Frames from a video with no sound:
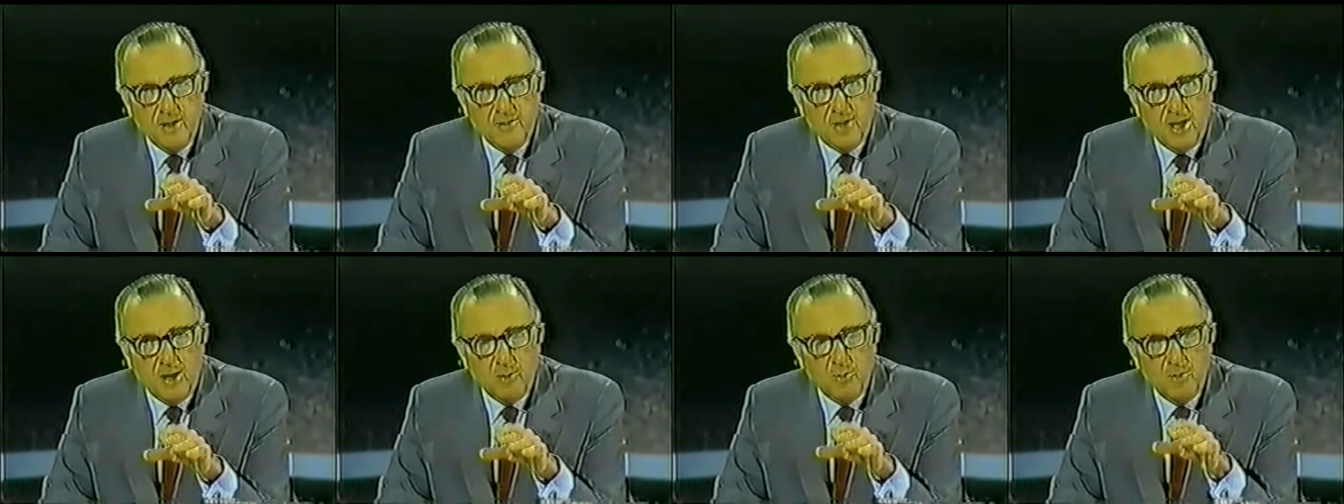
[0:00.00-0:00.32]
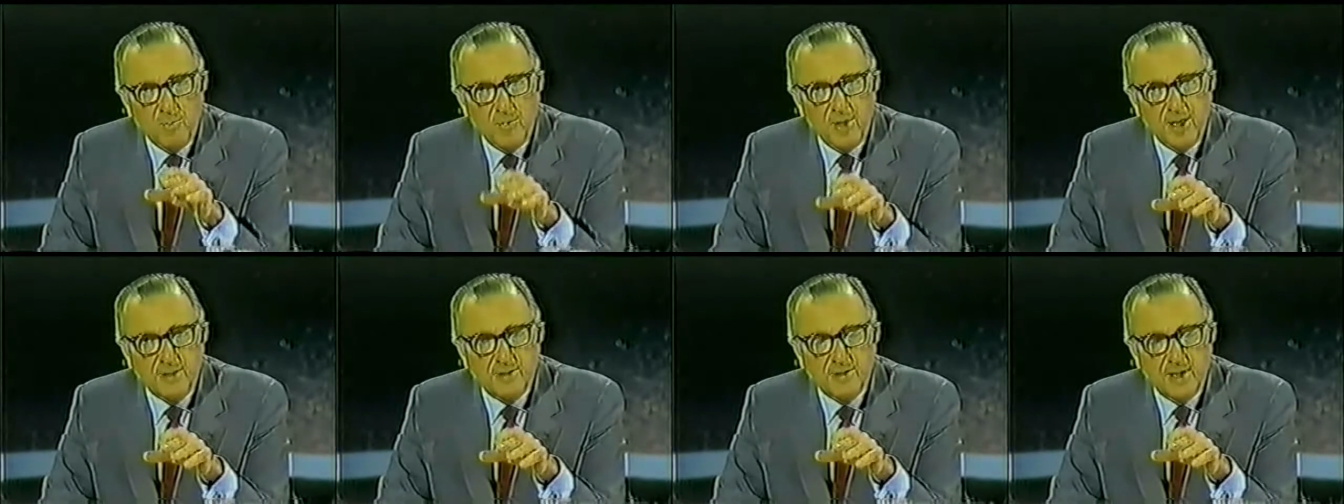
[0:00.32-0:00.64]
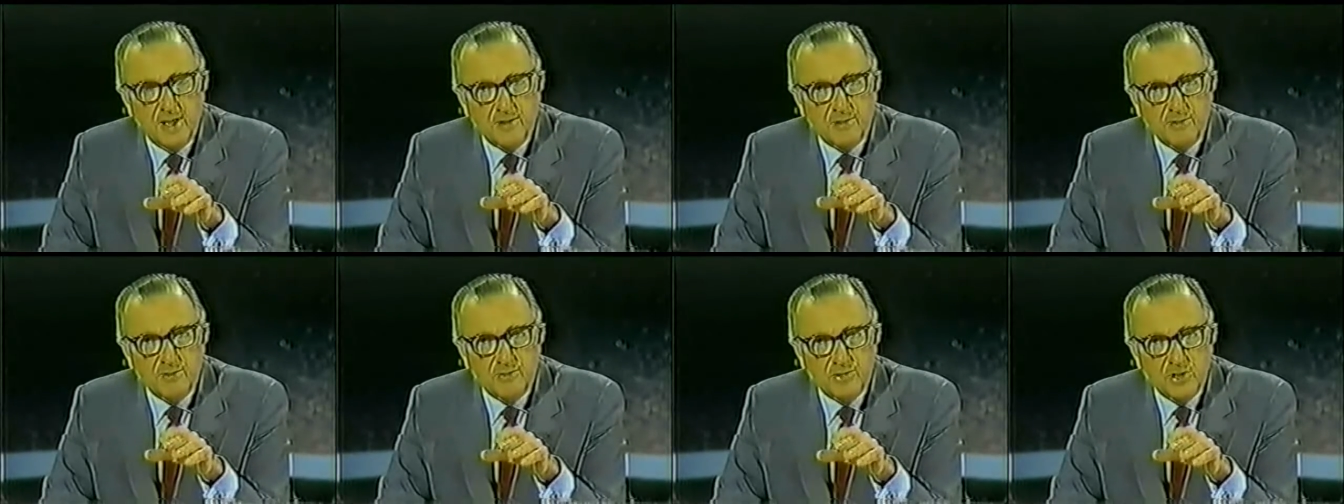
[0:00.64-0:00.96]
They will make
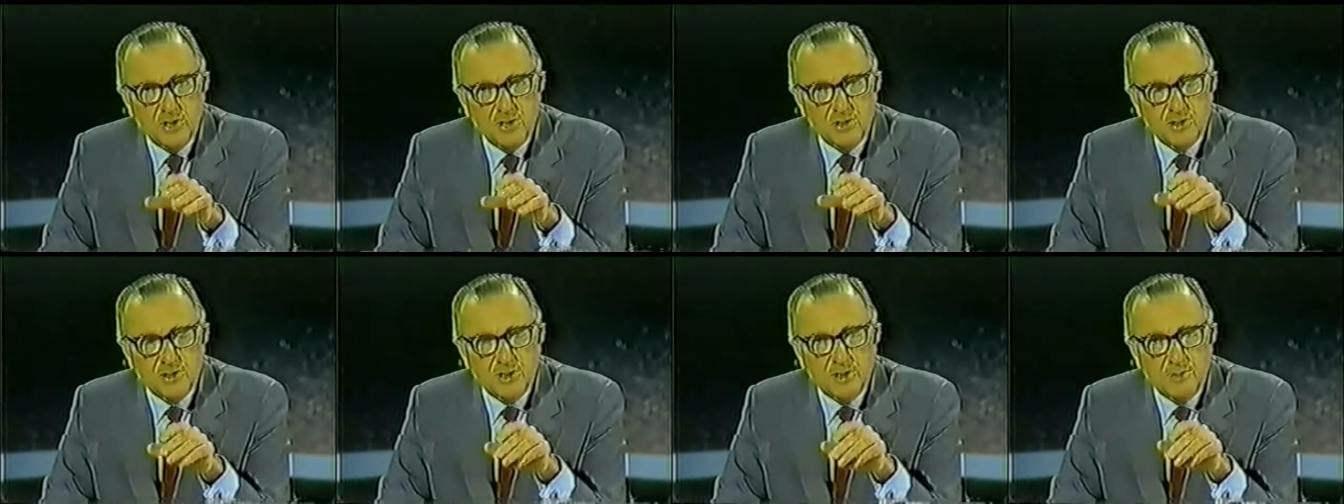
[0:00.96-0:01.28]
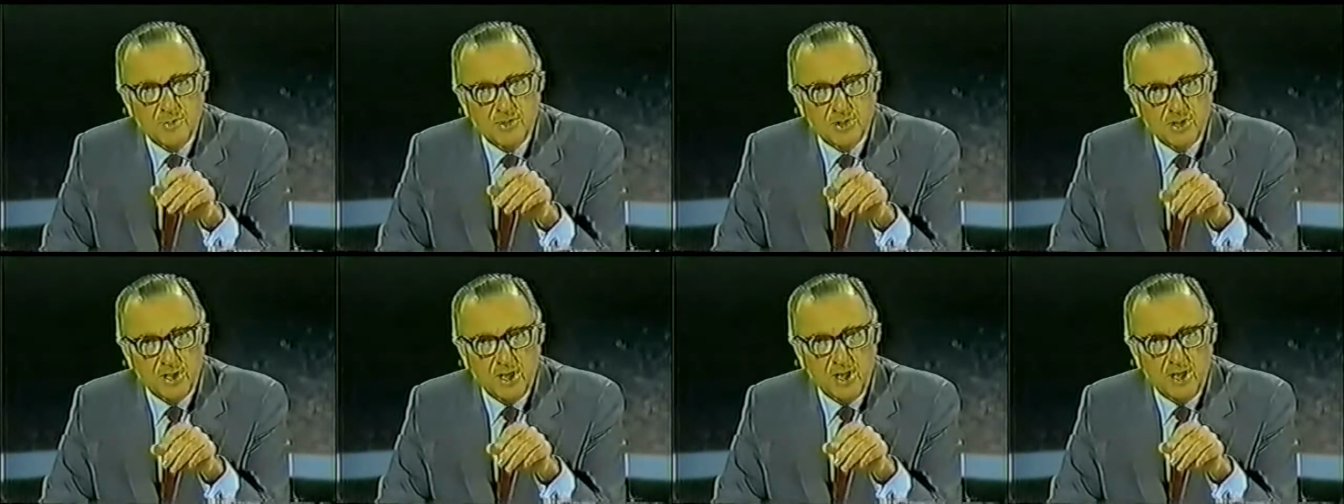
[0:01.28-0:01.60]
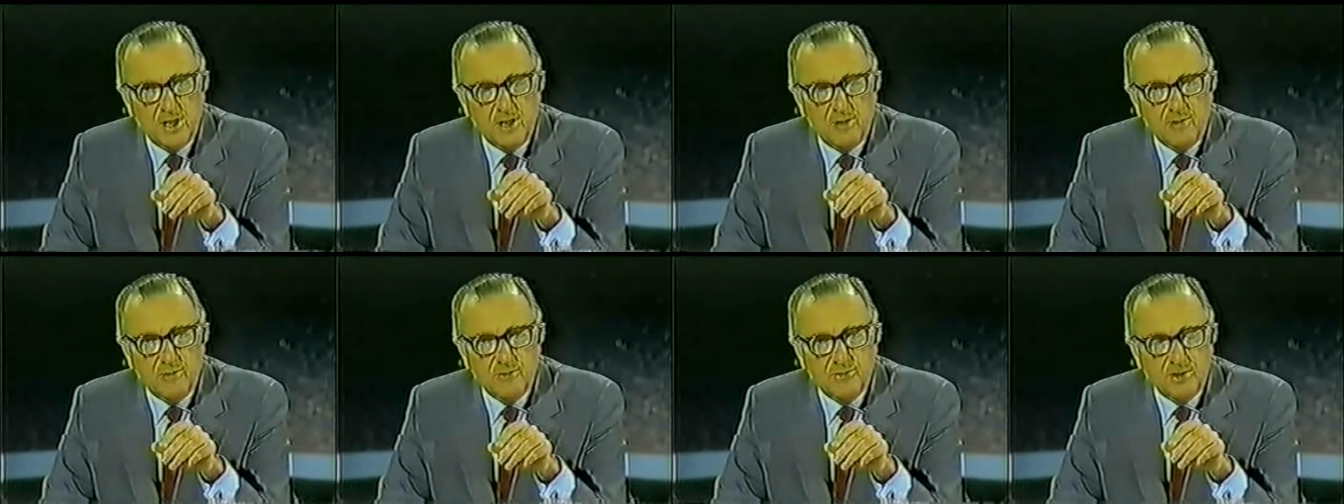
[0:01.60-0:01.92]
that decision
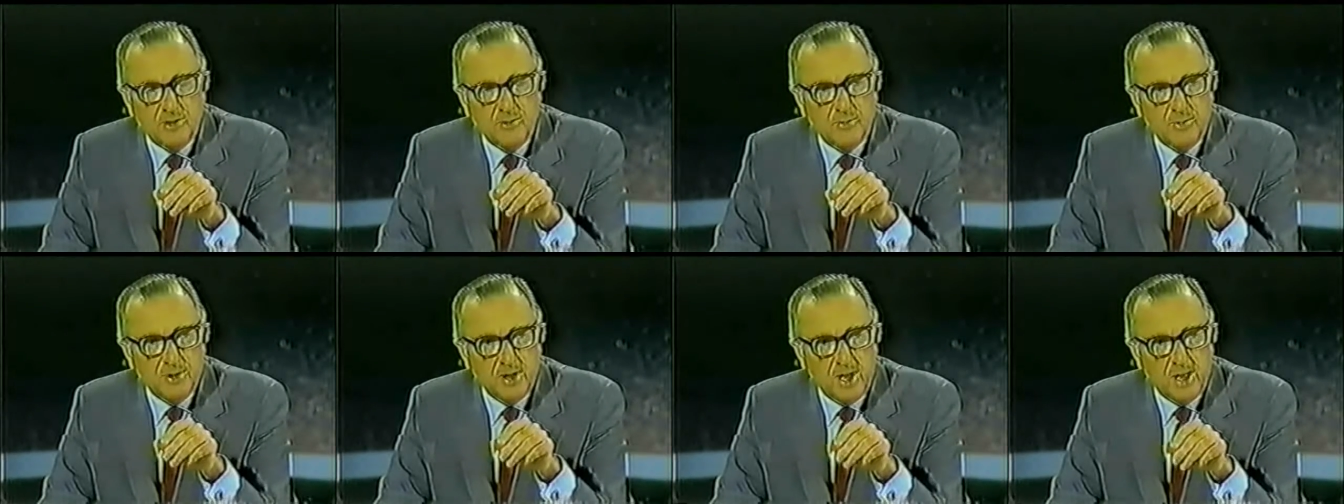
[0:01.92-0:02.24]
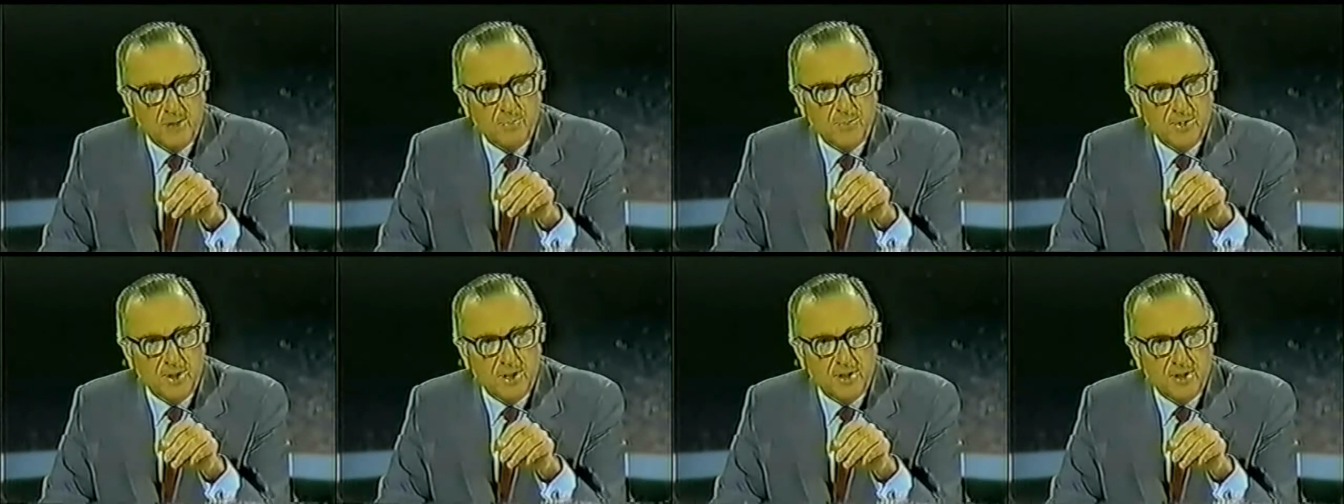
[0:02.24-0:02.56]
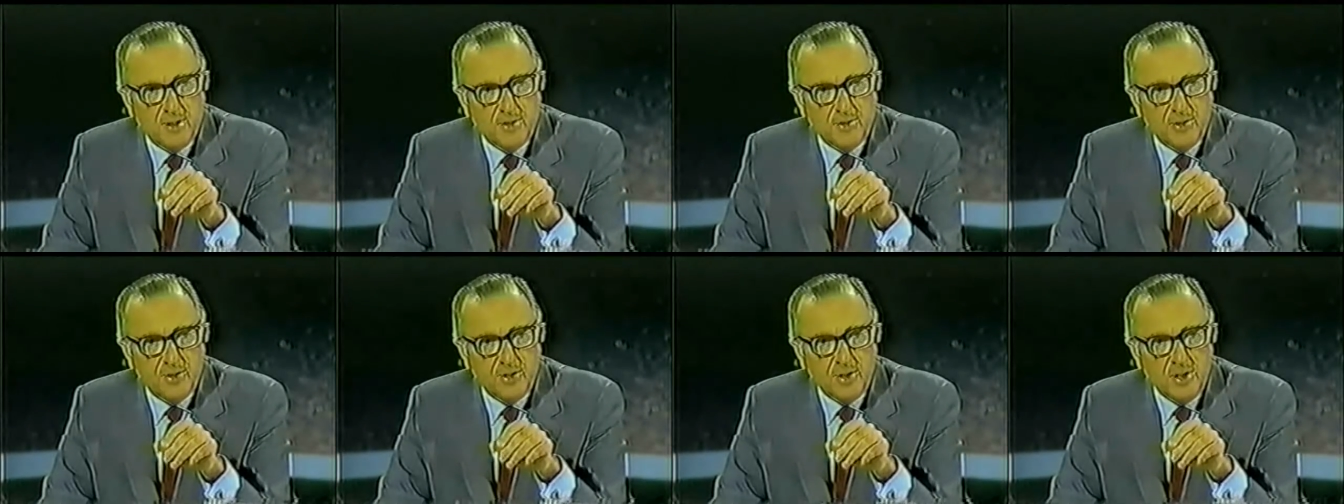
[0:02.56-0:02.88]
themselves. There will not be
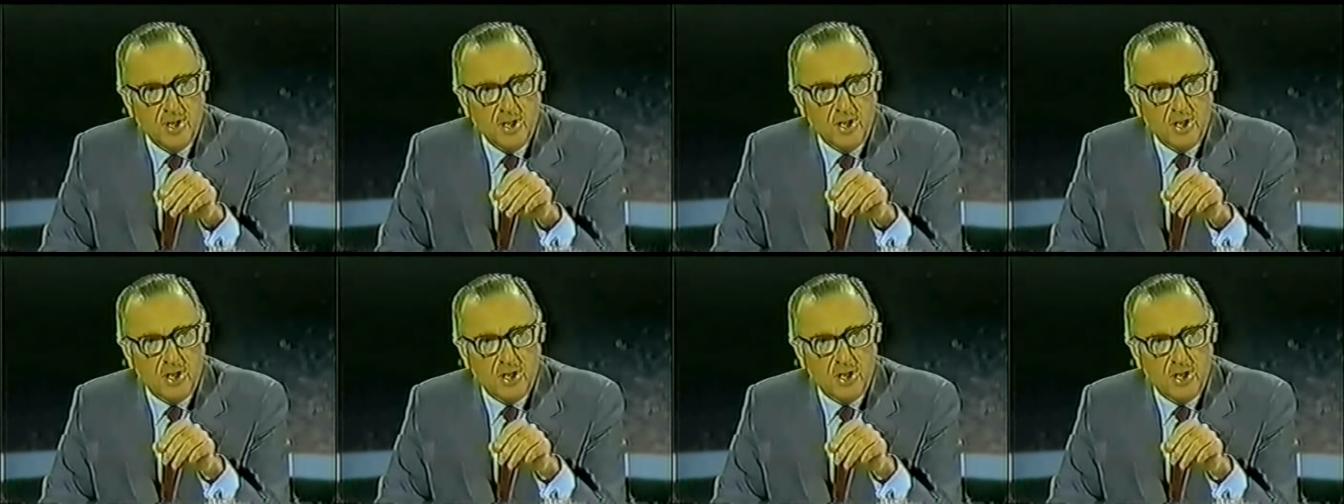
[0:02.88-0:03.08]
another